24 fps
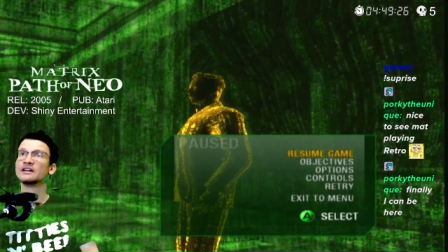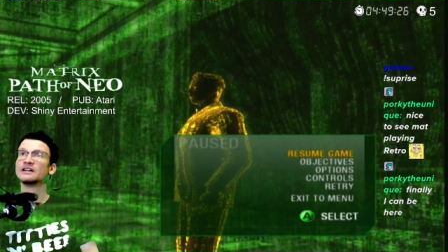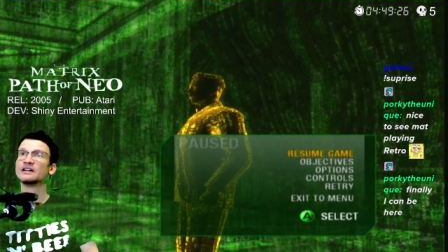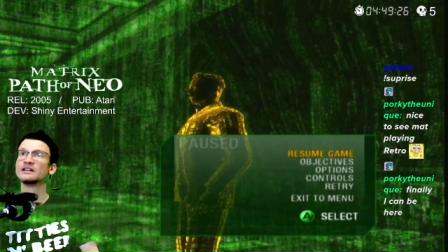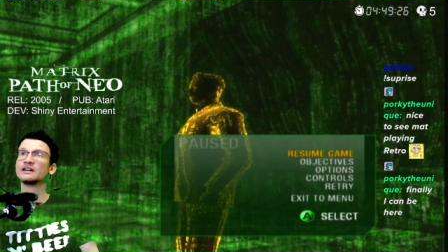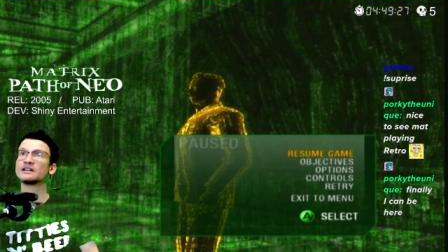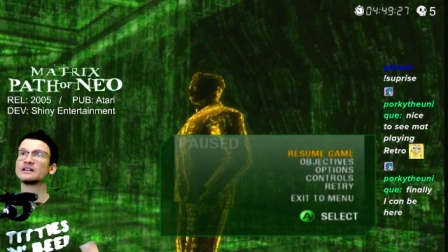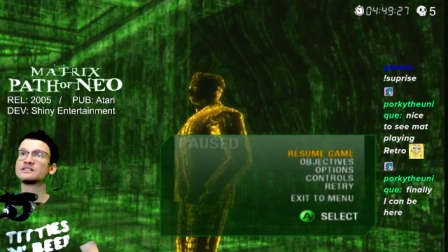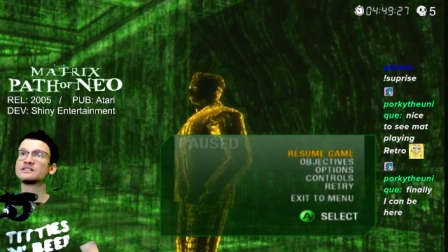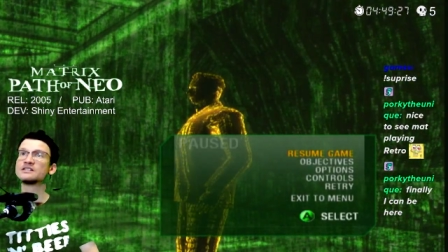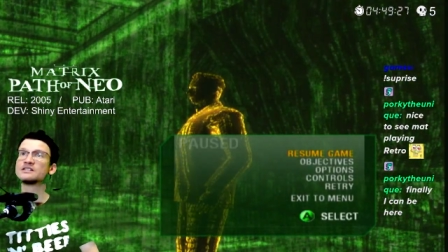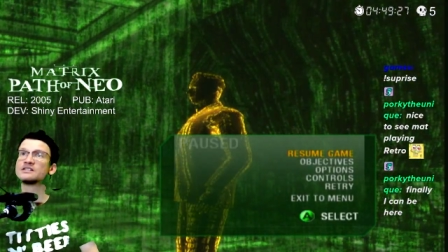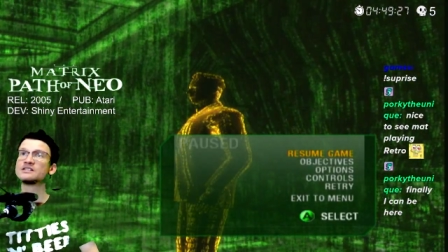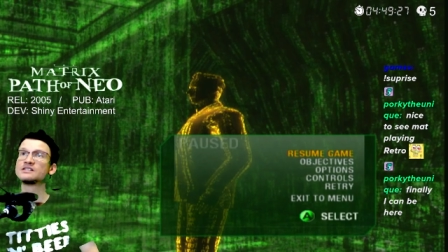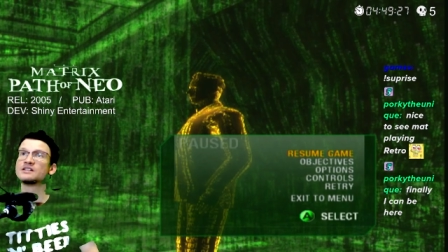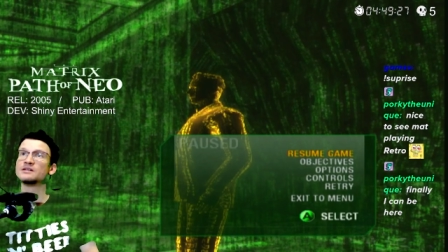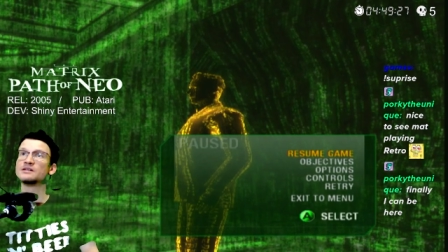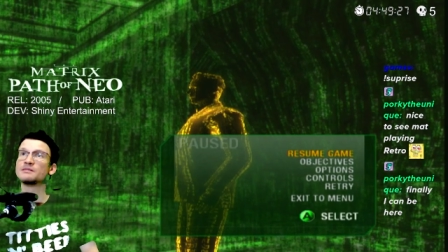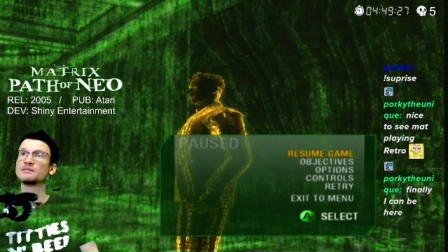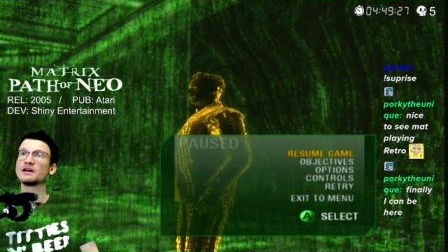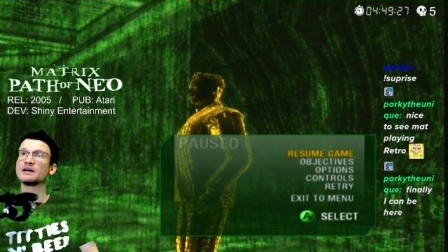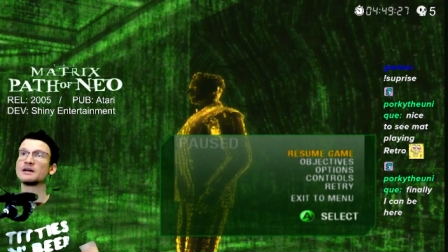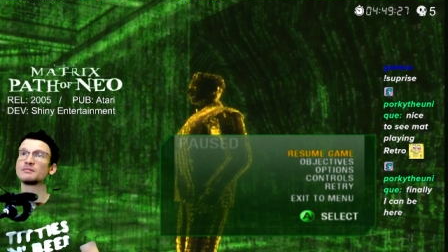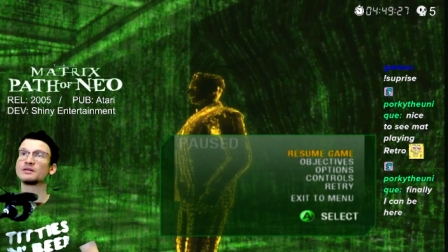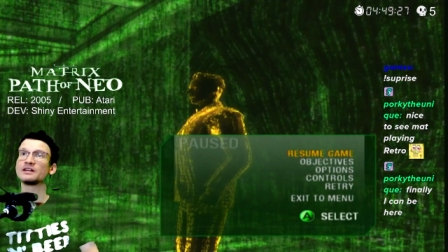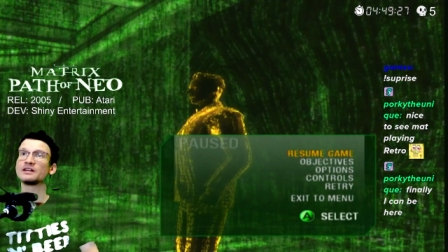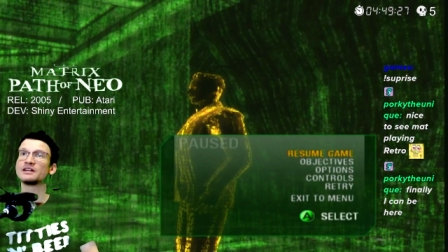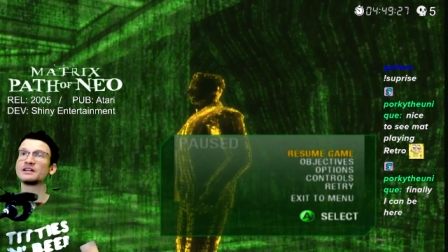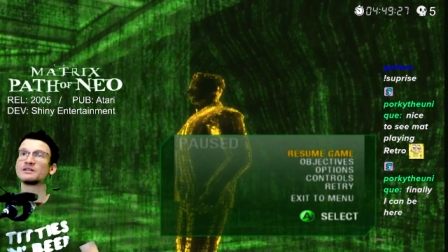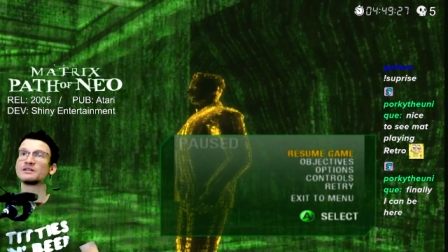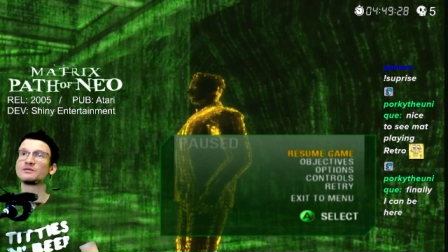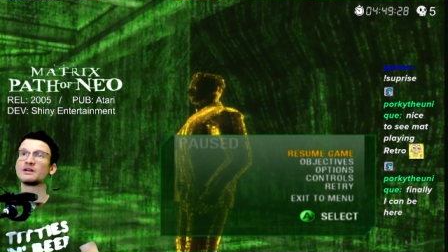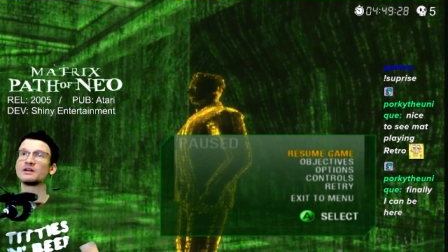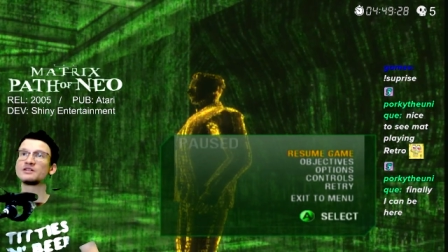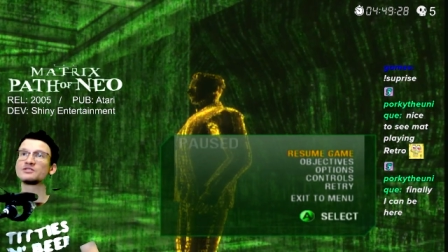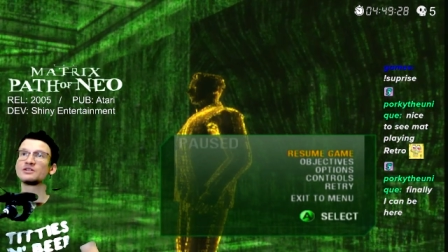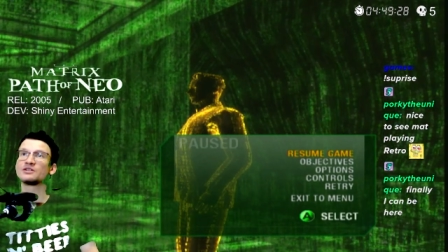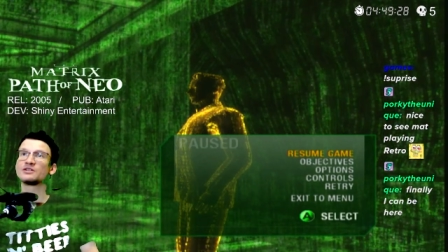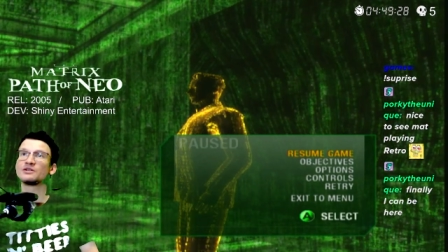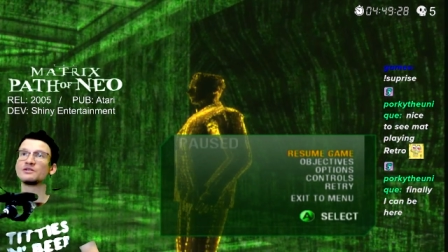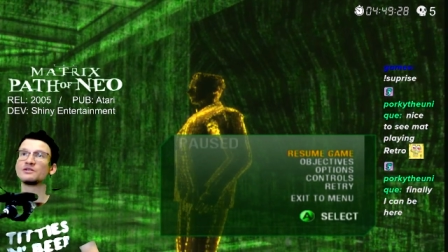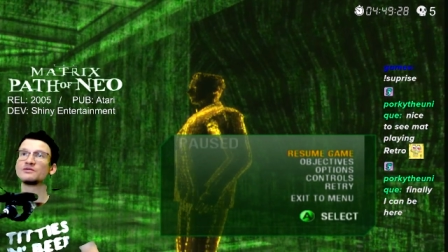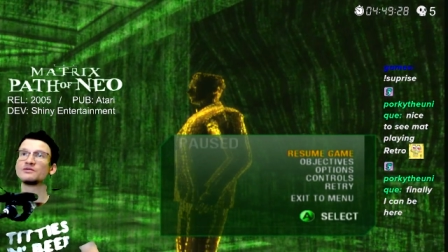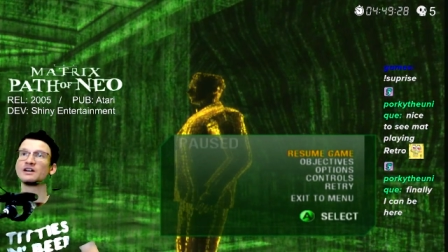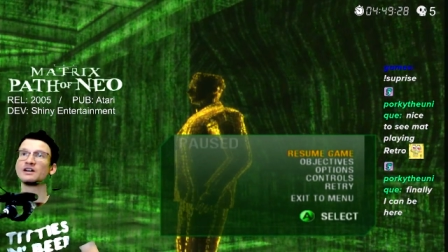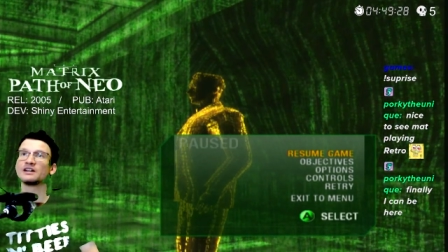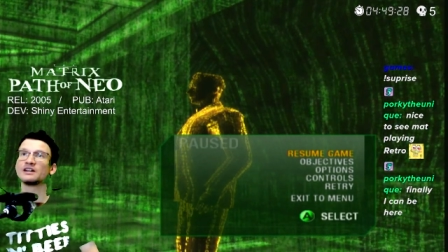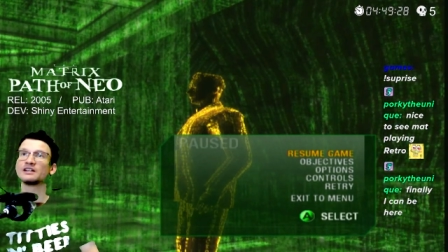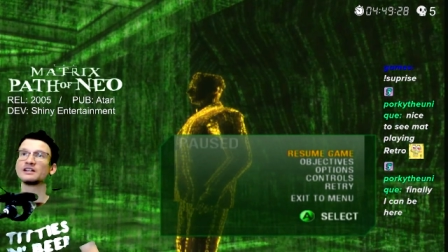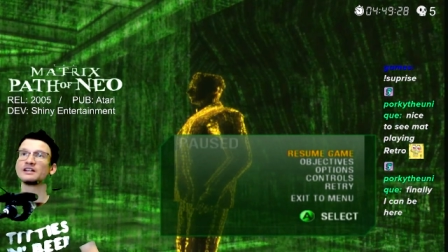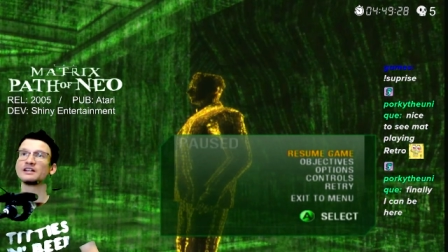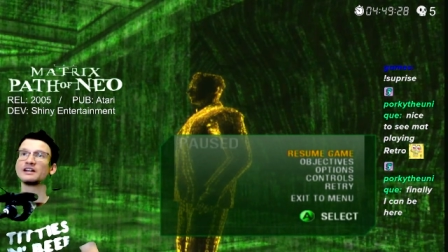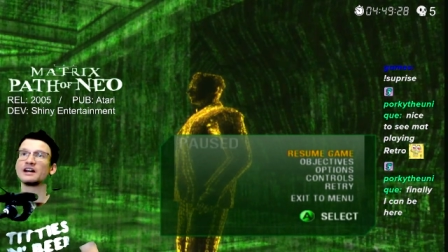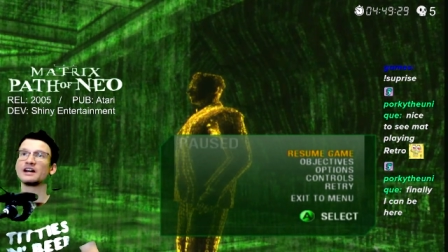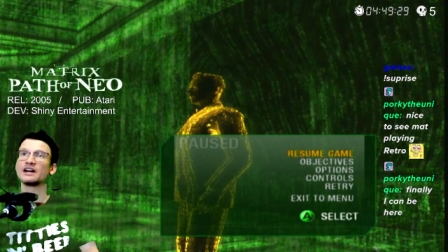Nice to see Matt playing retro. Finally,